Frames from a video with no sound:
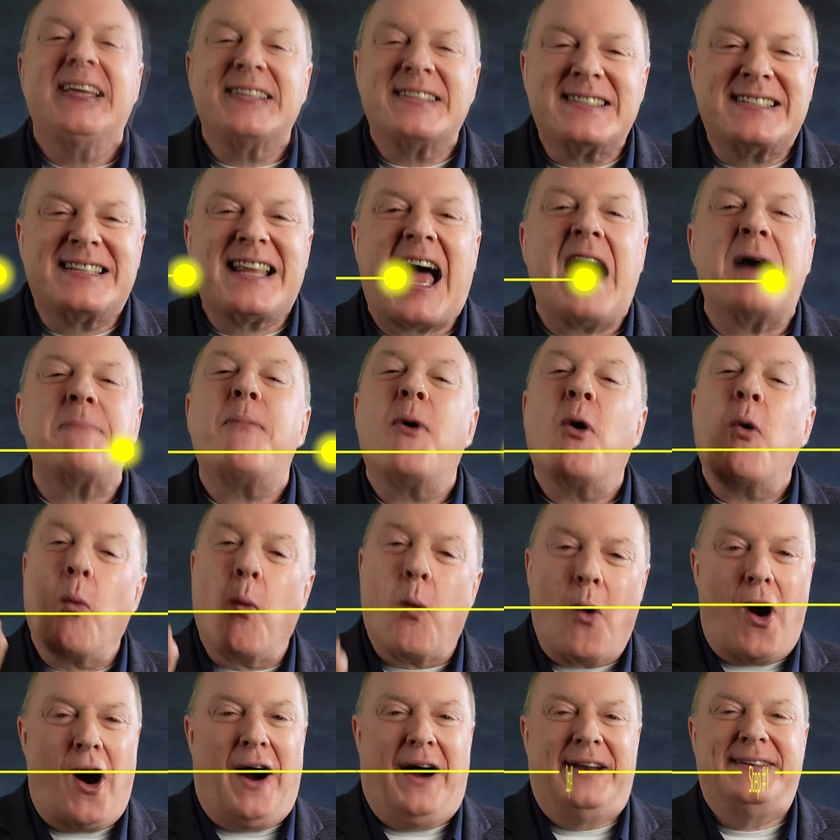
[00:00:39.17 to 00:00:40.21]
Step
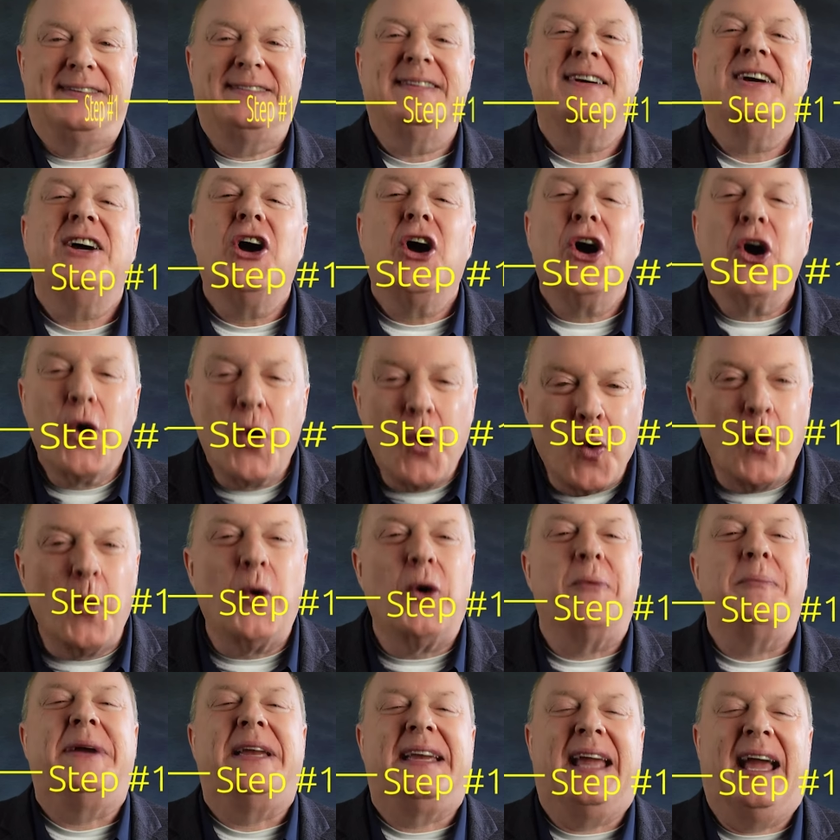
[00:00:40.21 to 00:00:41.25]
1. Who
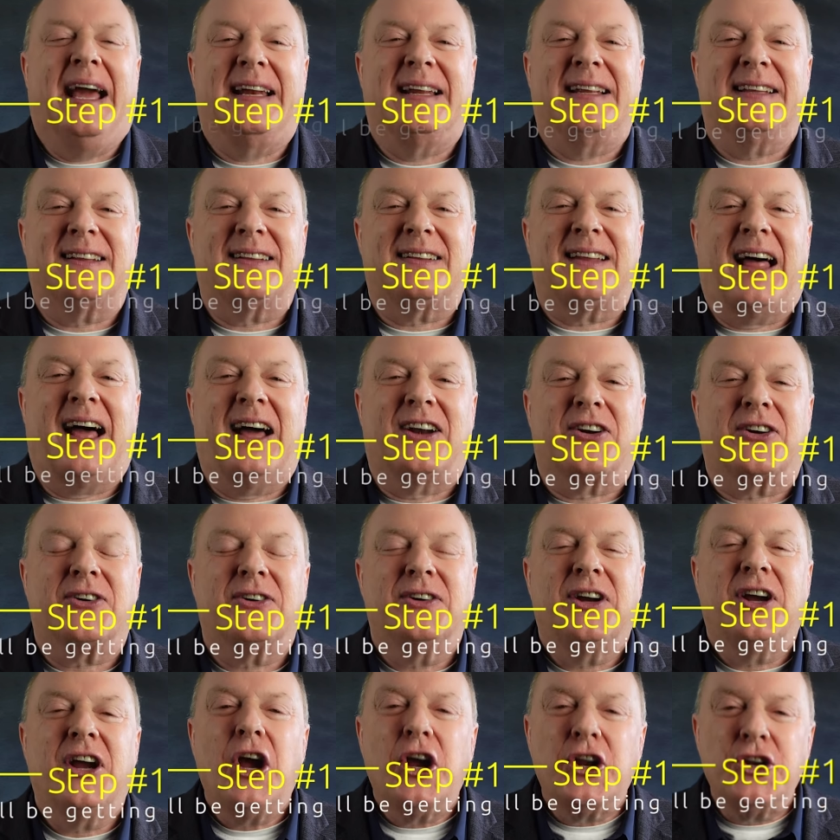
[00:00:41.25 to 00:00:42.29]
will be getting the letter?
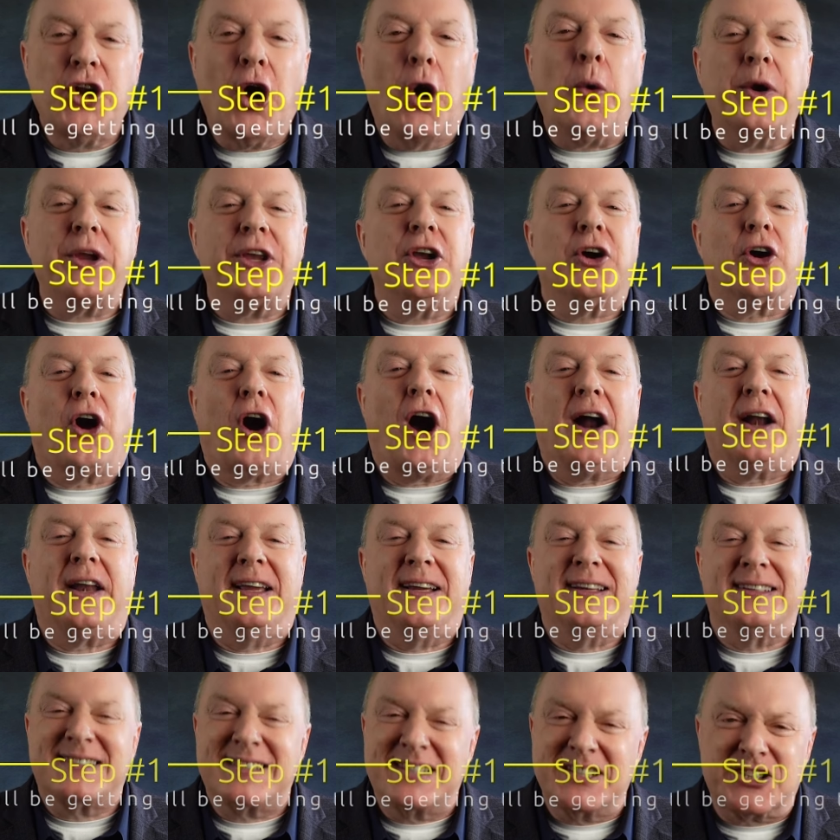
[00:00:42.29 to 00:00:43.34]
Knowing your
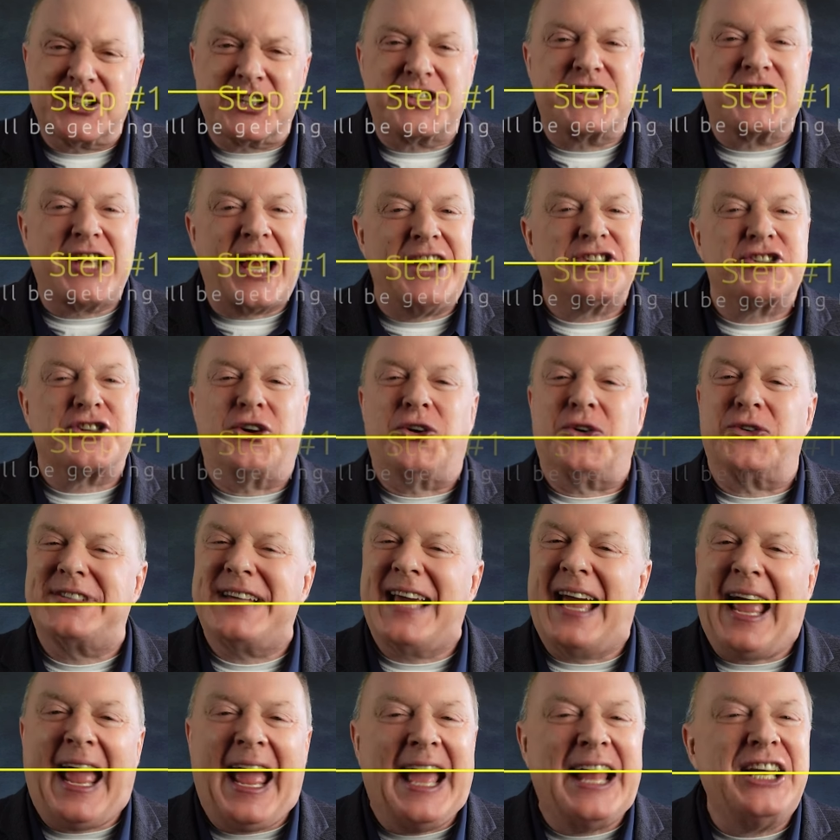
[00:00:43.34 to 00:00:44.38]
audience is essential
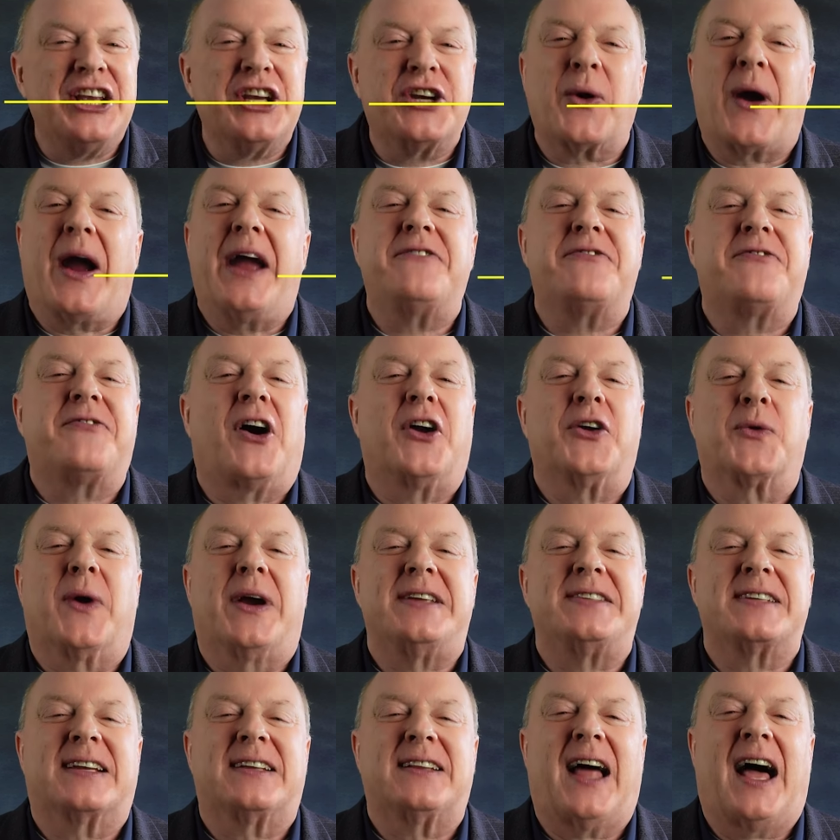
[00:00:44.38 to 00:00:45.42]
to any great
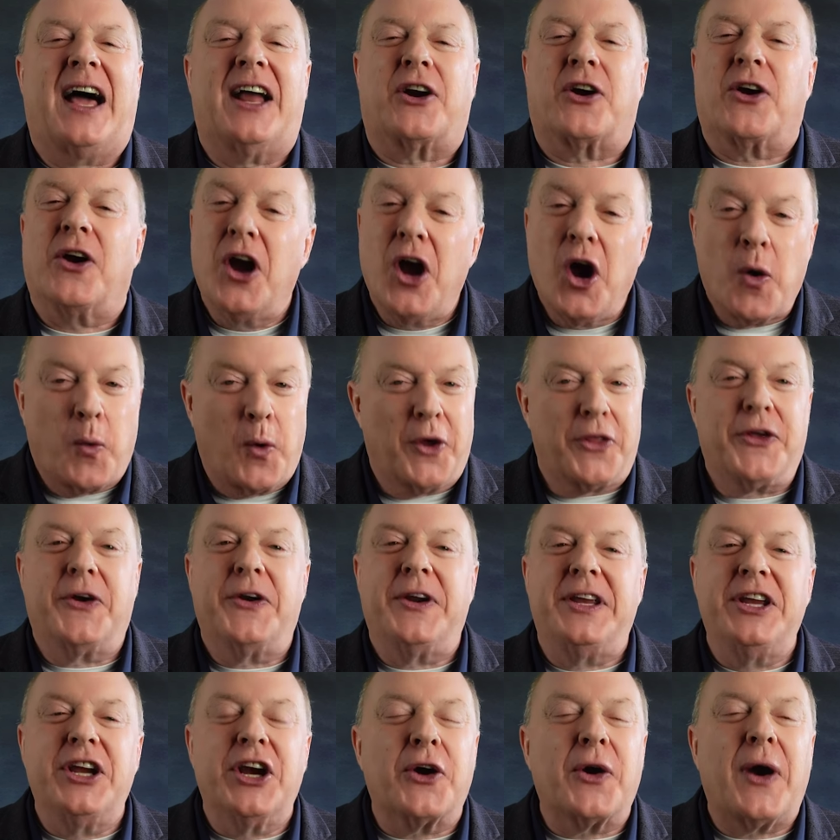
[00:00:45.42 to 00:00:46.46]
fundraising letter, whether
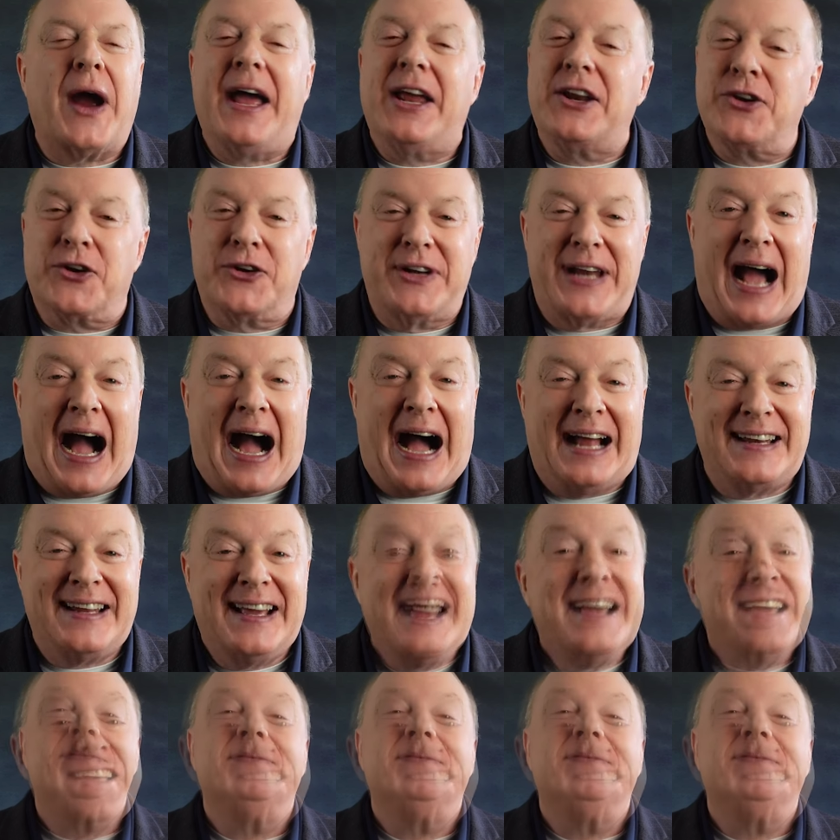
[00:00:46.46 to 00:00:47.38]
year-end or not.